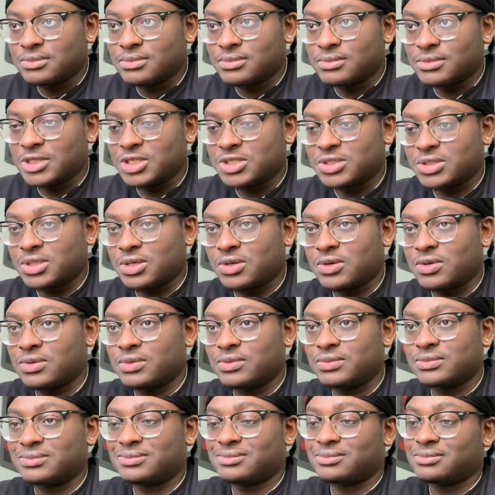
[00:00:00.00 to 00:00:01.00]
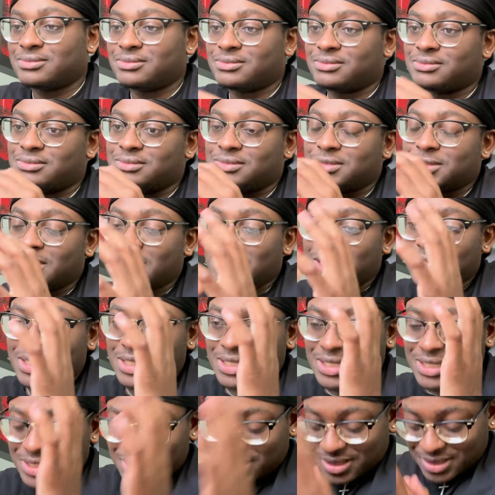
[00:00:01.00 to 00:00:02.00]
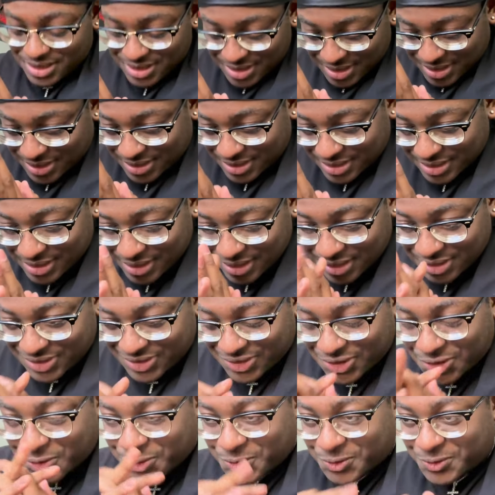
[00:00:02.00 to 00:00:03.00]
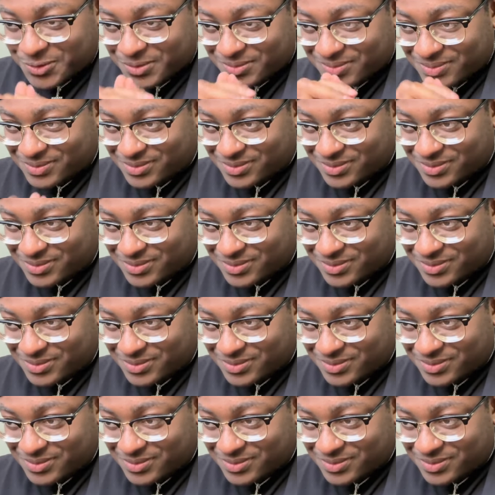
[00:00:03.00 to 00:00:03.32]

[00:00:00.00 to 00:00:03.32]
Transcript: The zone. He's in the zone.